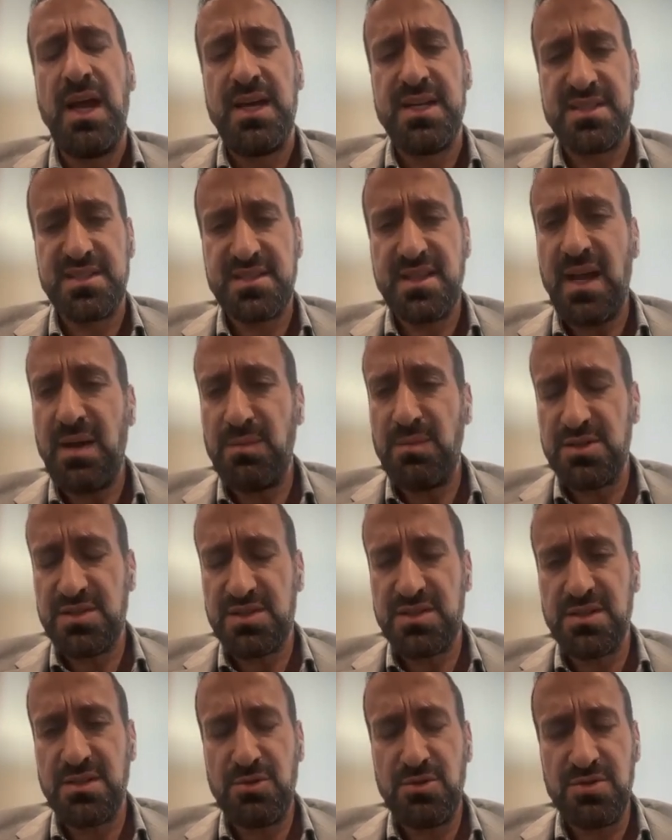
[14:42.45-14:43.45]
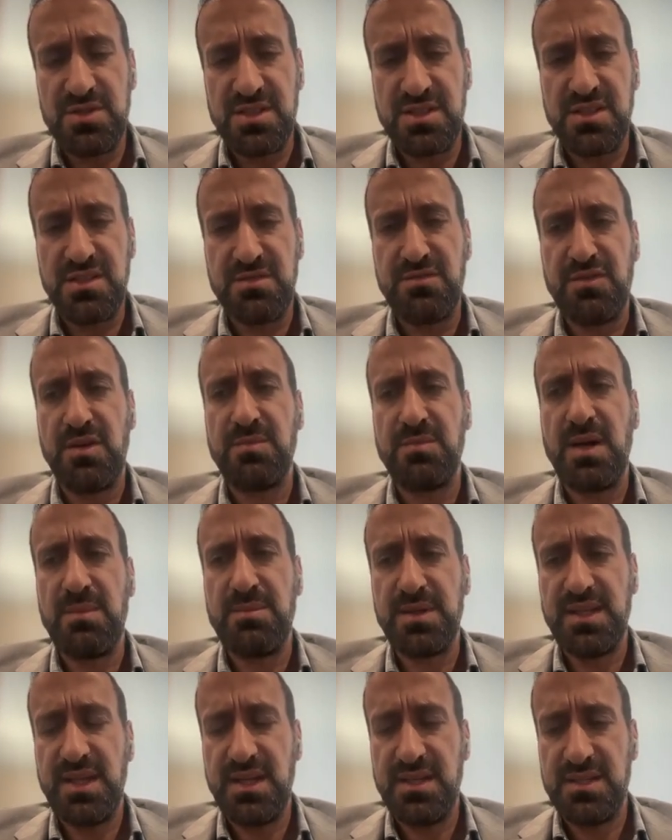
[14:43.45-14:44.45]
established cirrhosis from
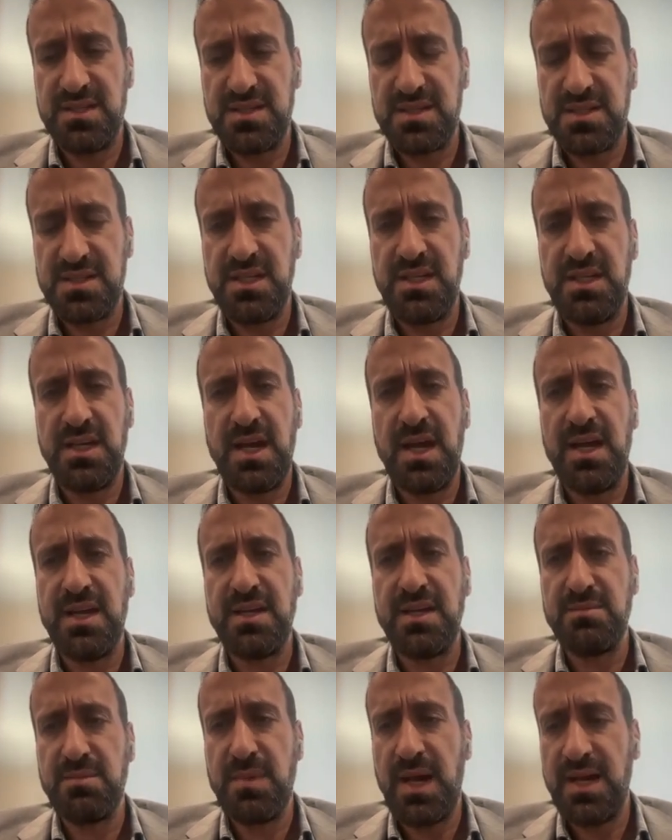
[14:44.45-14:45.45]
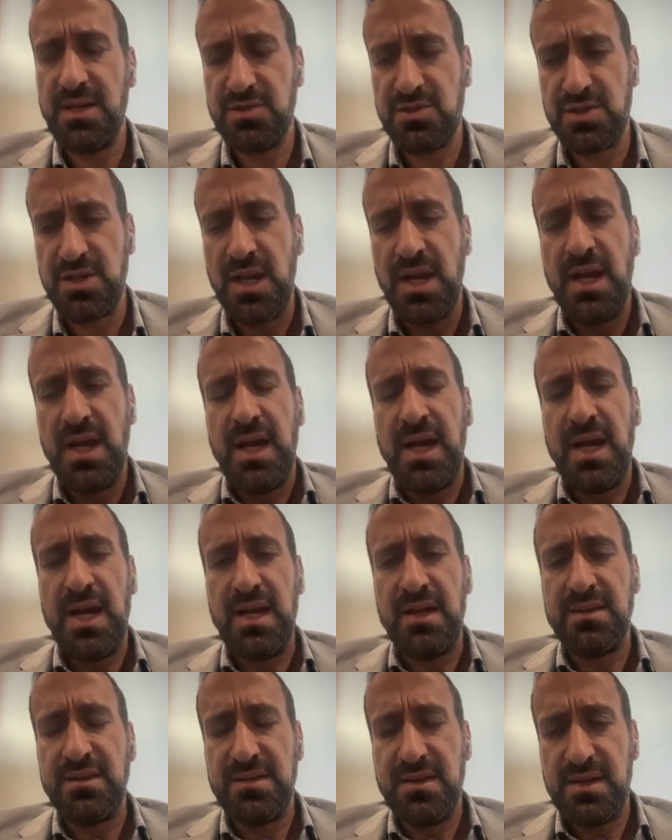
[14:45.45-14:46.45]
hepatitis C and MASH,
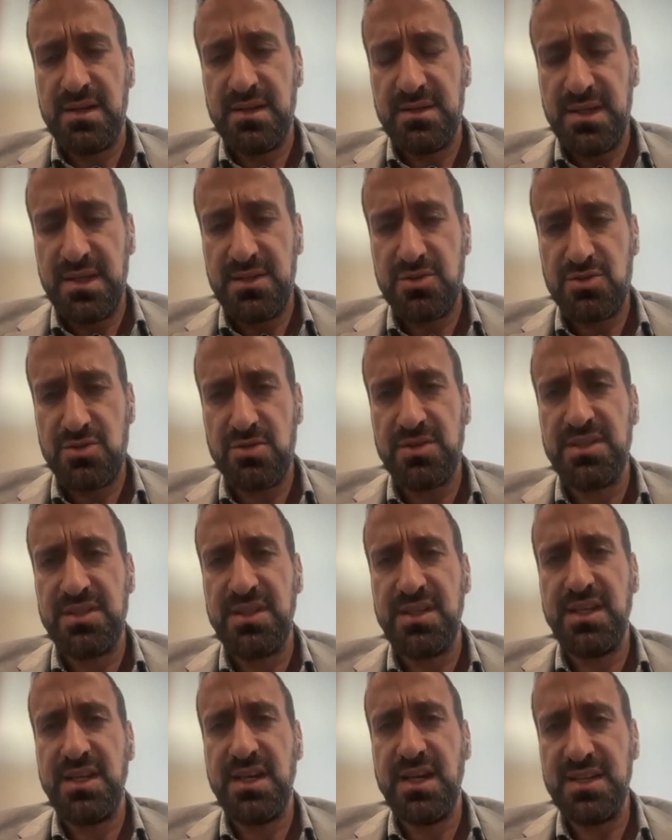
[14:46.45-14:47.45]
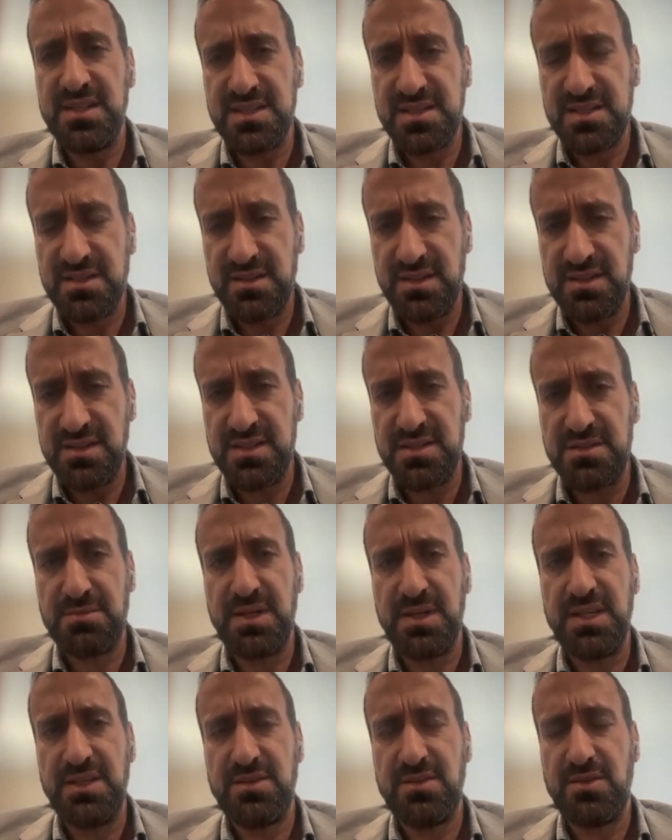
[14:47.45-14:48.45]
and they showed the incidence
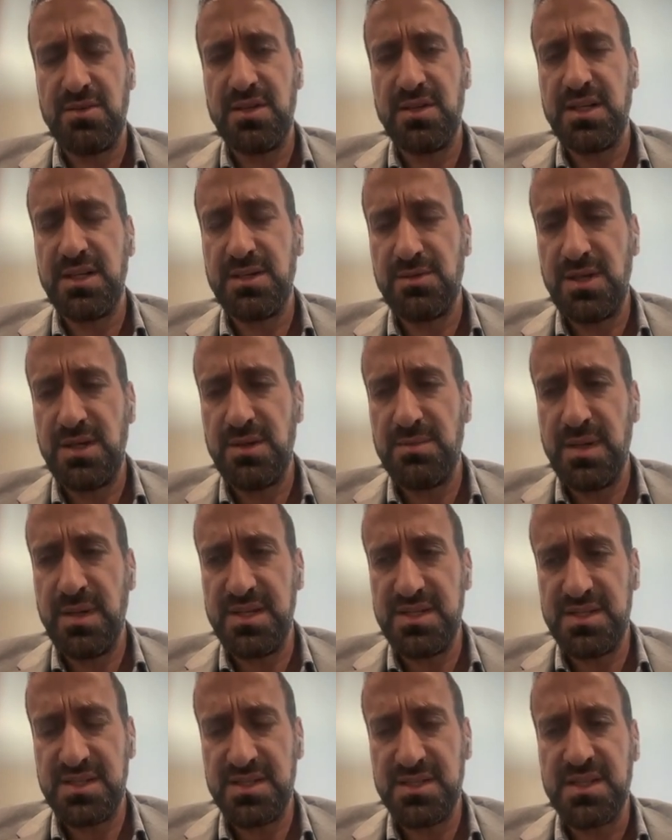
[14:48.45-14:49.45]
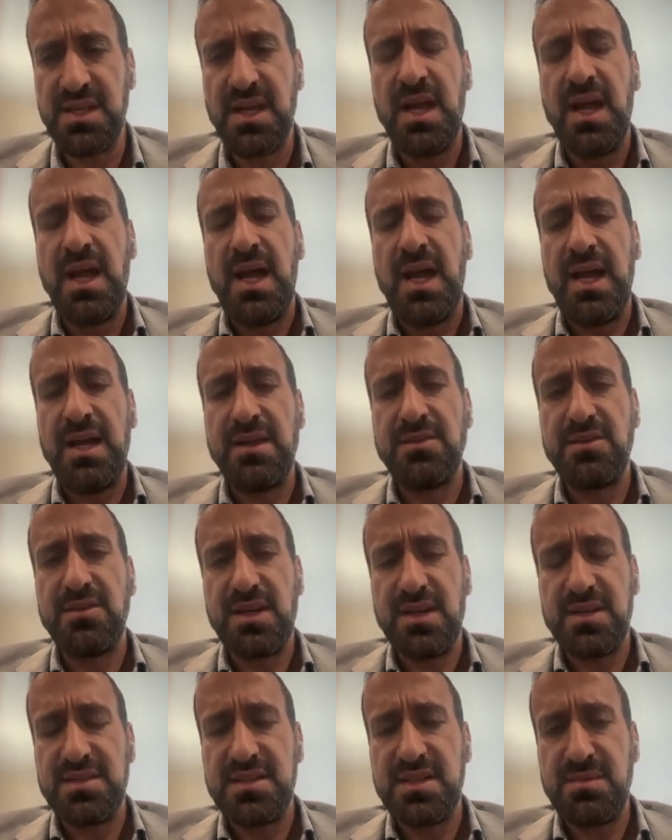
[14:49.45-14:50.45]
rate on a yearly basis. And you
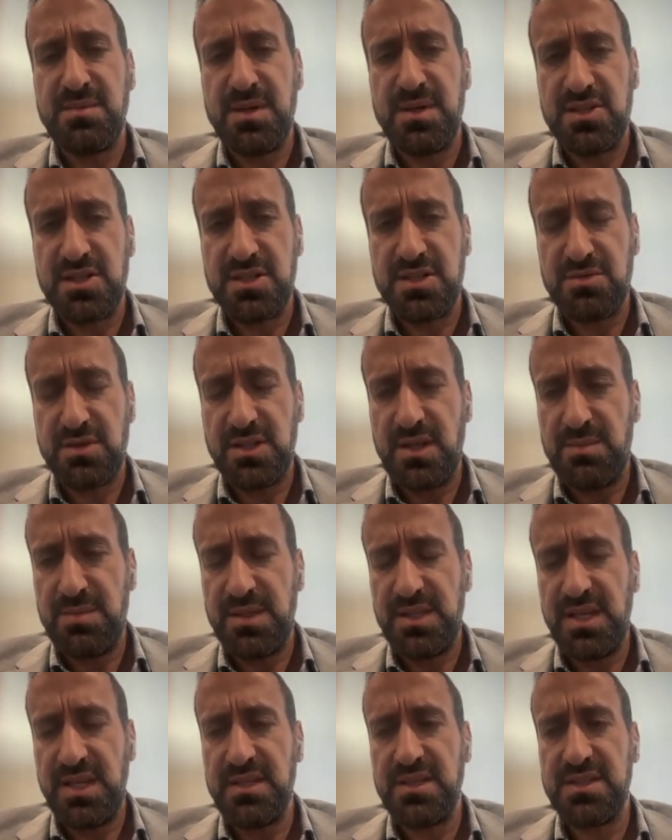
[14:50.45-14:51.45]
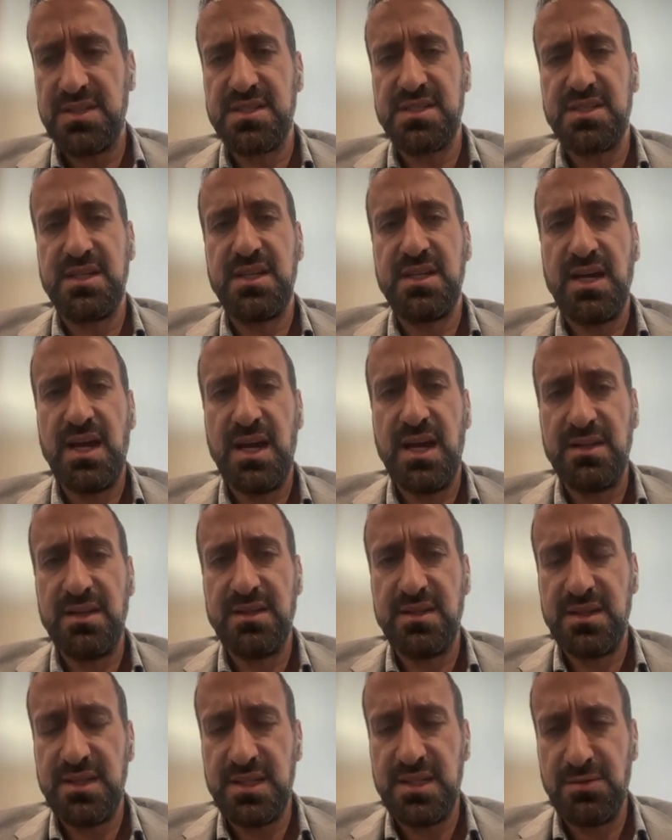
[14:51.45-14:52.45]
can see patients with hepatitis C
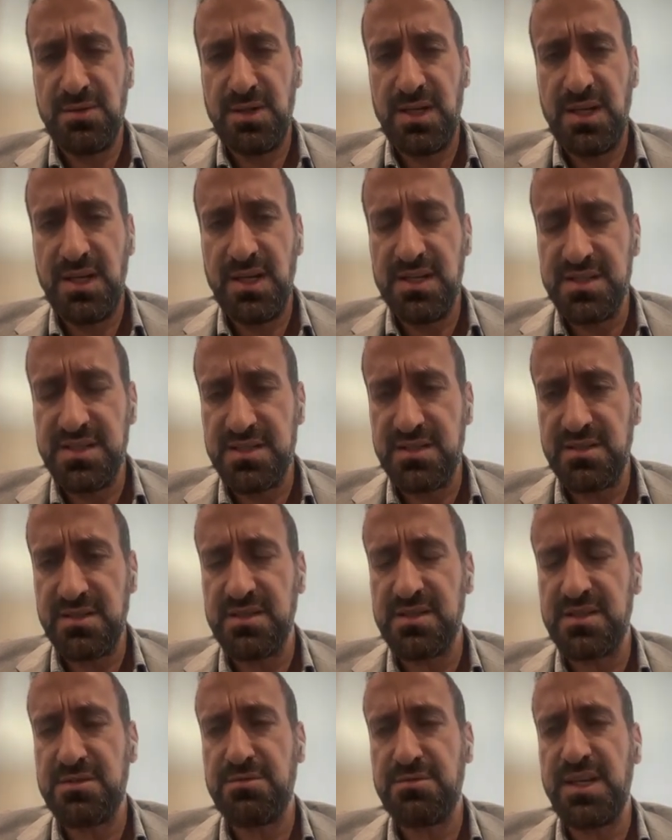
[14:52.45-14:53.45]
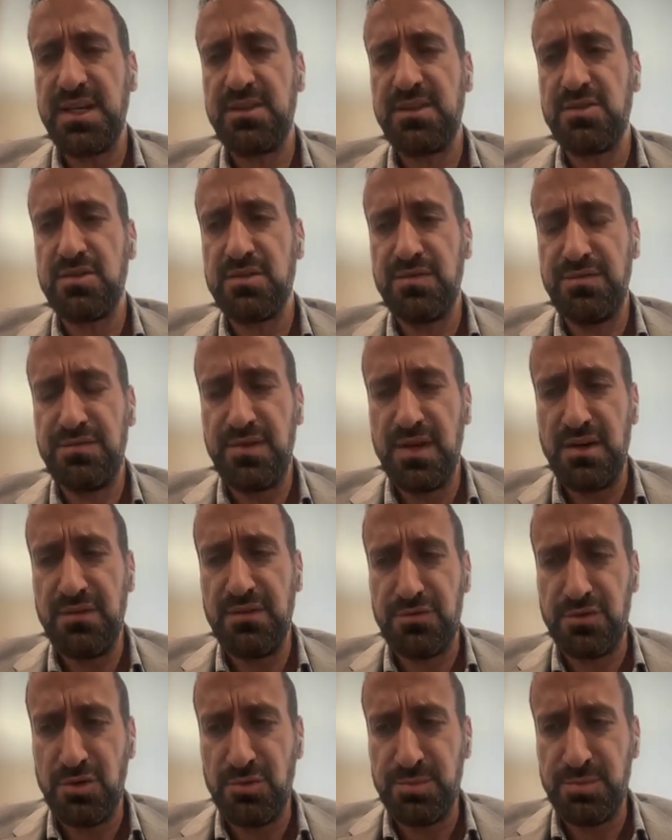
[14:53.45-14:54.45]
had a yearly incidence rate of
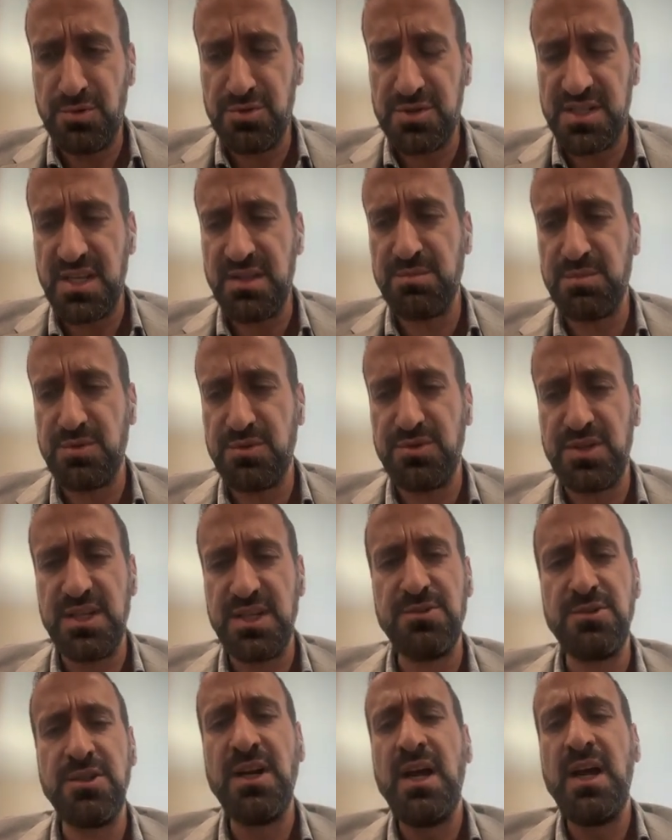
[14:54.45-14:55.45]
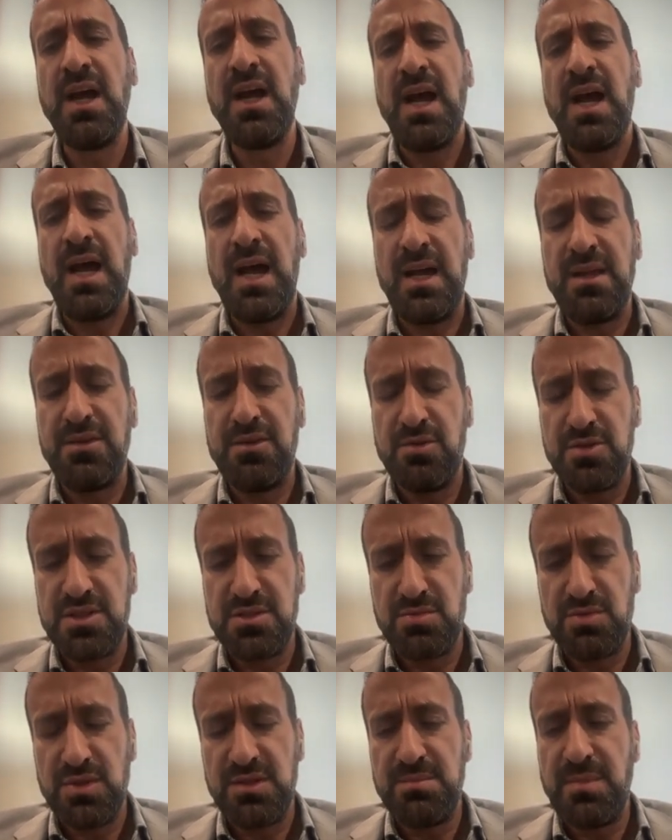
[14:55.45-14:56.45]
4% per year, and
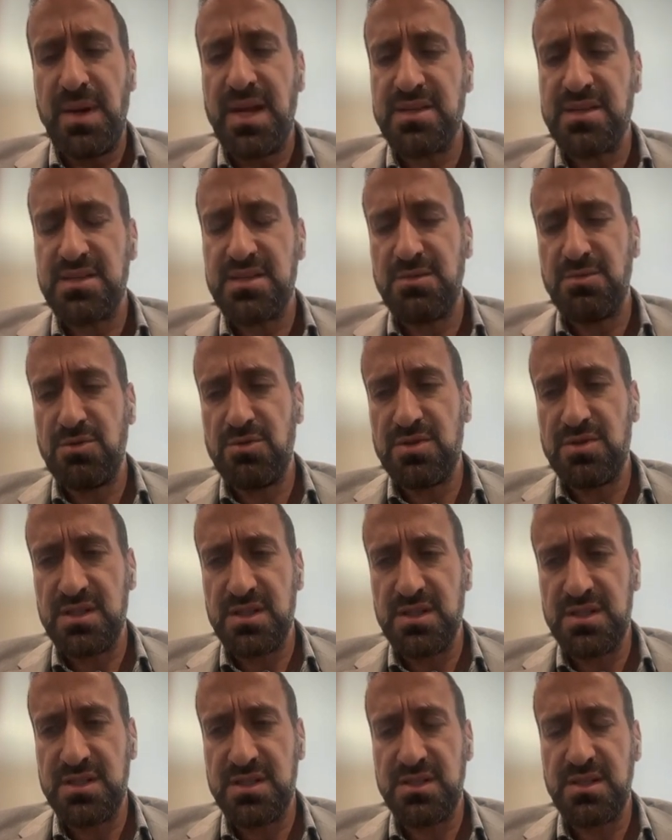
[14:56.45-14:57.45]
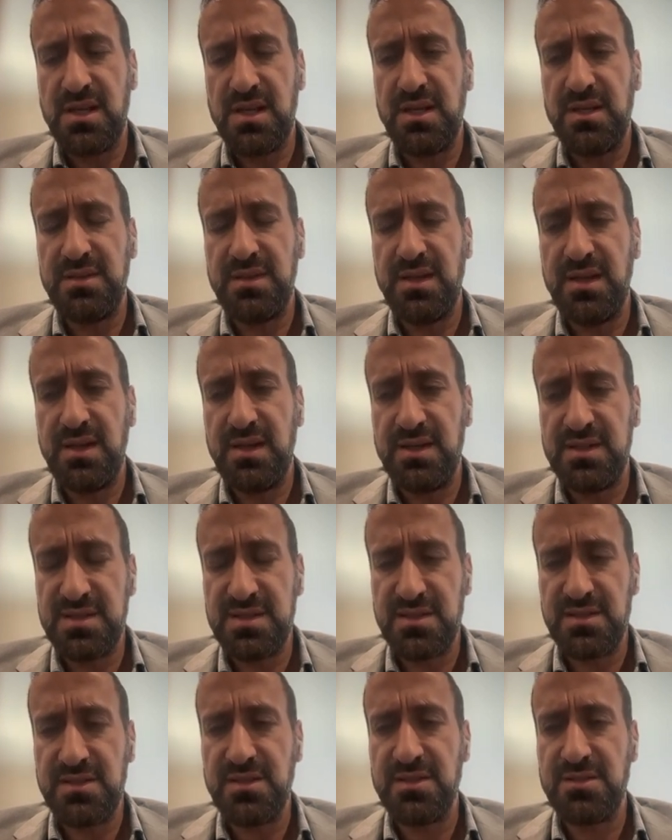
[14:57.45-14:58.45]
those with MASH cirrhosis, the
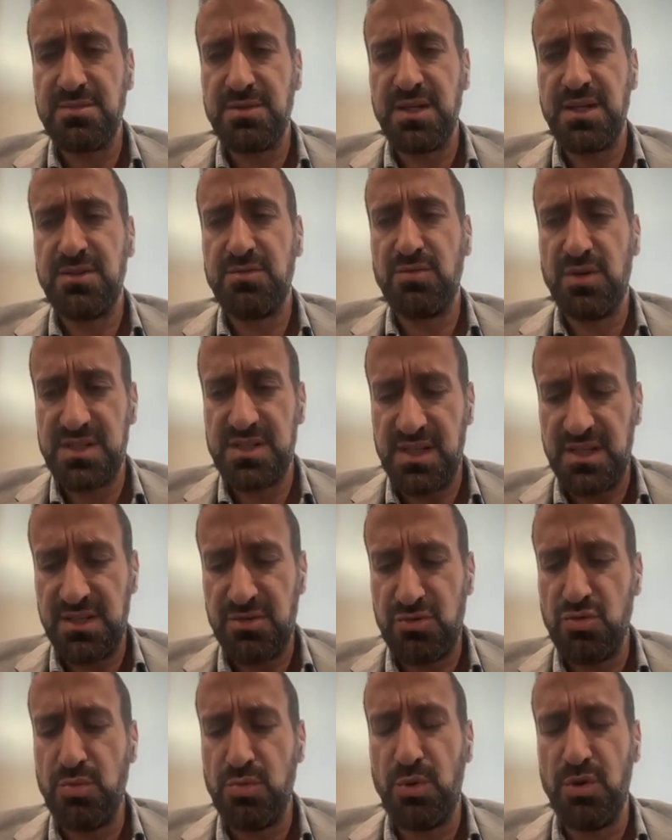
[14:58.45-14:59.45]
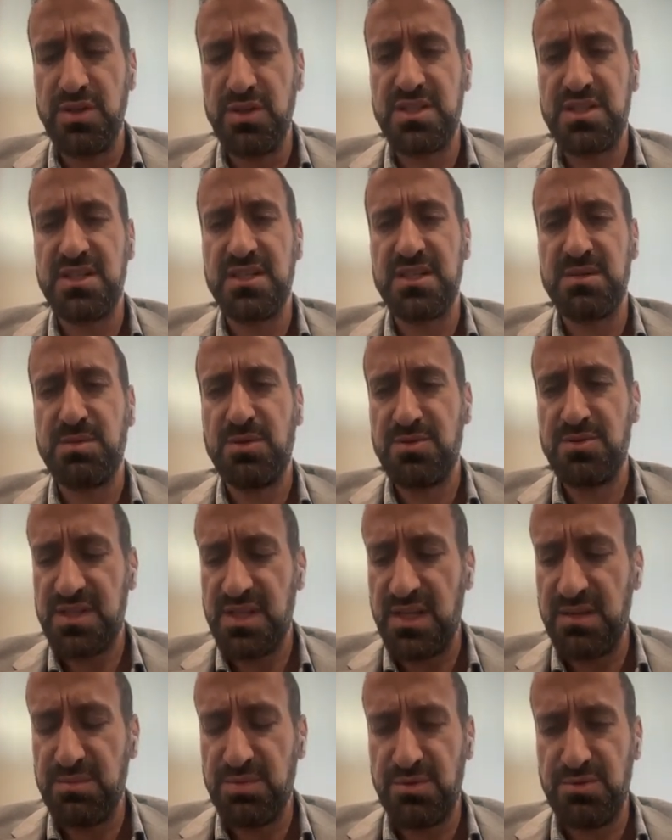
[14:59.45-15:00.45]
incidence rate was at
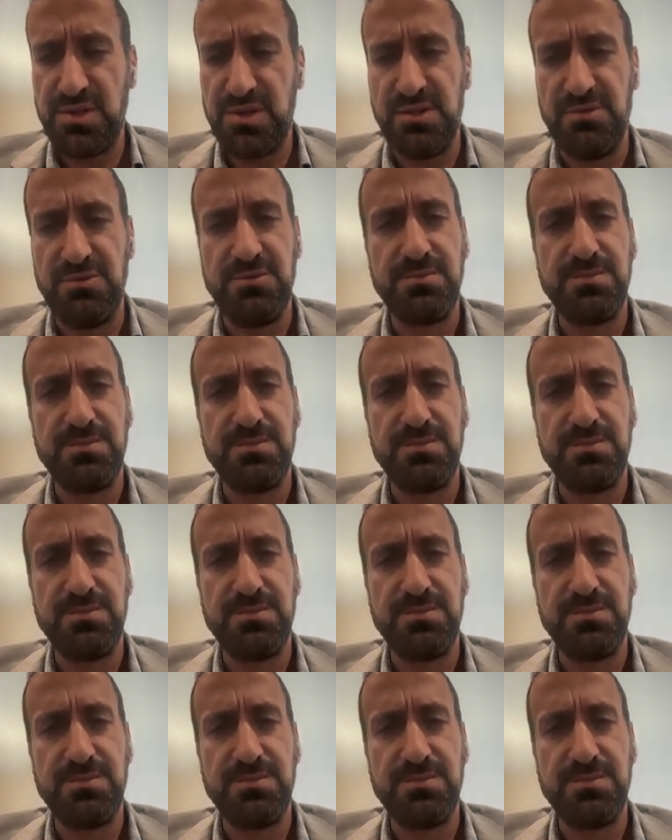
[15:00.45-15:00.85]
2.6% per year.